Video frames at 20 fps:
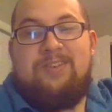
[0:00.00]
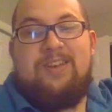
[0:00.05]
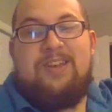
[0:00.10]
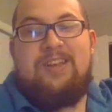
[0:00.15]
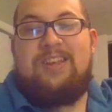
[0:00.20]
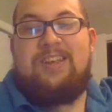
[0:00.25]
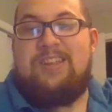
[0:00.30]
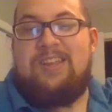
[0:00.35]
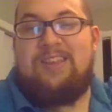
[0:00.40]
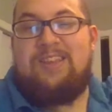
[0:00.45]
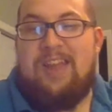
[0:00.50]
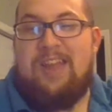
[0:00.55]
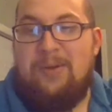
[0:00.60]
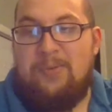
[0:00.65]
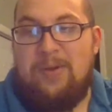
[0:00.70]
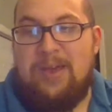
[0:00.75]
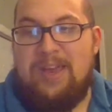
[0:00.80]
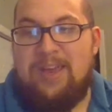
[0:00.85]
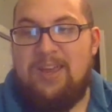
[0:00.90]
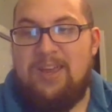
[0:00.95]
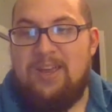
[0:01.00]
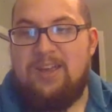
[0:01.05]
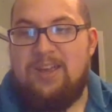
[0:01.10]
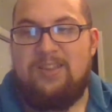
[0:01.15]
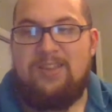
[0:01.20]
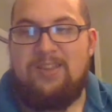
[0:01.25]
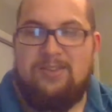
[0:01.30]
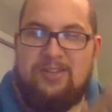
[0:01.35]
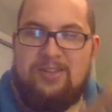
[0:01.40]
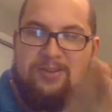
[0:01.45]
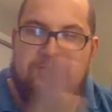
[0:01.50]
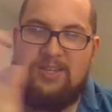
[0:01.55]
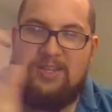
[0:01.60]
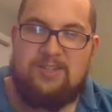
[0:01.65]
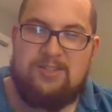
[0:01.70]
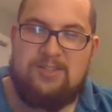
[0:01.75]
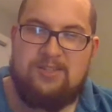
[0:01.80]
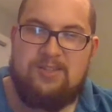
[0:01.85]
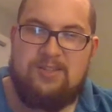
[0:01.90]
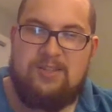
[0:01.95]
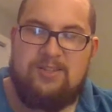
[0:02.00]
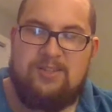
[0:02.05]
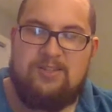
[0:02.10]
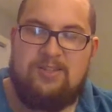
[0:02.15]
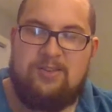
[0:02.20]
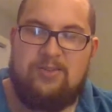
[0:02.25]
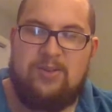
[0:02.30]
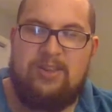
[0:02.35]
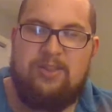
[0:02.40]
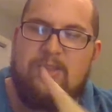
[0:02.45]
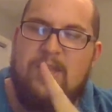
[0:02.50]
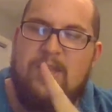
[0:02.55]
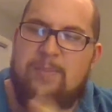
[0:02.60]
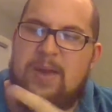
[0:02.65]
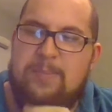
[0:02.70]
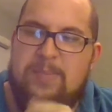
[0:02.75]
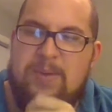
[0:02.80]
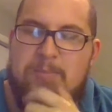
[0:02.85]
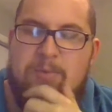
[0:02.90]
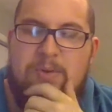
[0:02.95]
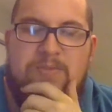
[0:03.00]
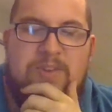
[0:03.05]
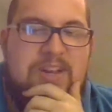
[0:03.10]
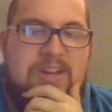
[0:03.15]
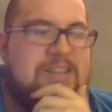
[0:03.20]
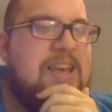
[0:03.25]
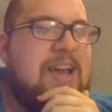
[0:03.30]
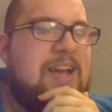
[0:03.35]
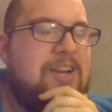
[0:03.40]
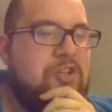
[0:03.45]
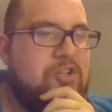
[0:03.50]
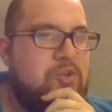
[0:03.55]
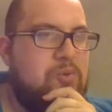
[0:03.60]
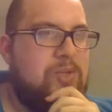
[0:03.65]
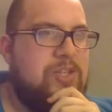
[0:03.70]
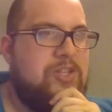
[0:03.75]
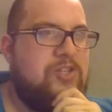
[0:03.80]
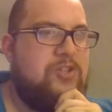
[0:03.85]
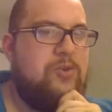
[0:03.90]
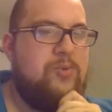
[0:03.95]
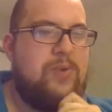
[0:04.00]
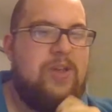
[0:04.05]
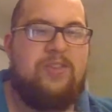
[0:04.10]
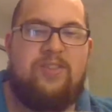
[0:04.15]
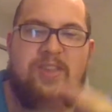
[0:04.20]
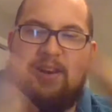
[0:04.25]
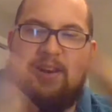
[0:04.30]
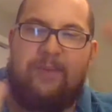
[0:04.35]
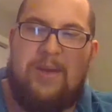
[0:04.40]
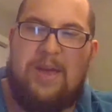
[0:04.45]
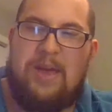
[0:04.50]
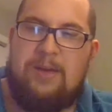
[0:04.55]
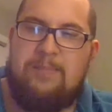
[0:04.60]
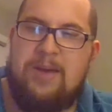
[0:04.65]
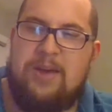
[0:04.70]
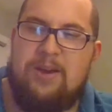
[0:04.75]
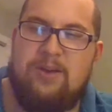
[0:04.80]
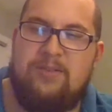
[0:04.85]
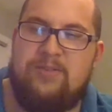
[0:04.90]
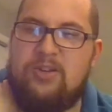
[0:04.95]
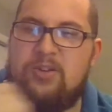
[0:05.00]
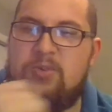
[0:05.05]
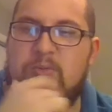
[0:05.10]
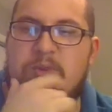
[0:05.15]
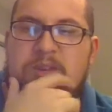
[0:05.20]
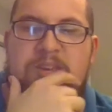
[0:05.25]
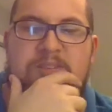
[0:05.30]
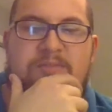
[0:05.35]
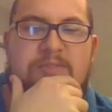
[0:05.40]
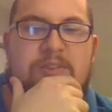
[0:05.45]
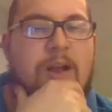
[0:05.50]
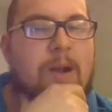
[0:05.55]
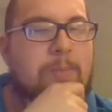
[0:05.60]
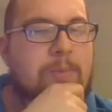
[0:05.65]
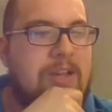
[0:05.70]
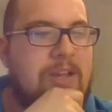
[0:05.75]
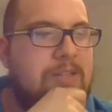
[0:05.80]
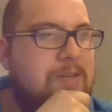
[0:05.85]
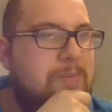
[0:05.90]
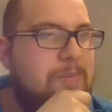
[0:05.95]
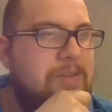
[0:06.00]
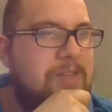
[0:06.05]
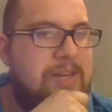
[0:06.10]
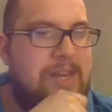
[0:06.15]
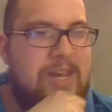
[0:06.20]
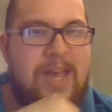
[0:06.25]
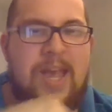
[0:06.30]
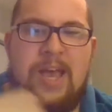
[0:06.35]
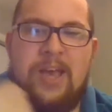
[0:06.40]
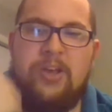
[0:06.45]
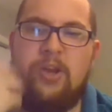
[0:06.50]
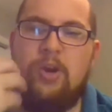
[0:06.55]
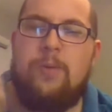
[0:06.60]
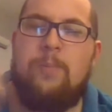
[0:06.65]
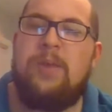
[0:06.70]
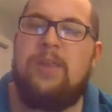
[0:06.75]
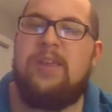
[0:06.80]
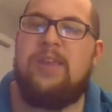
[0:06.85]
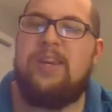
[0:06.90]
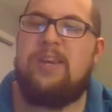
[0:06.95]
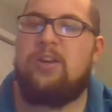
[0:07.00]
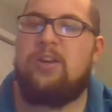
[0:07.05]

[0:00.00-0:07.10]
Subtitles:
And in that way, there's this degree, though that might be more of a contextual issue rather than a matter of degree of comprehensibility. Your ability to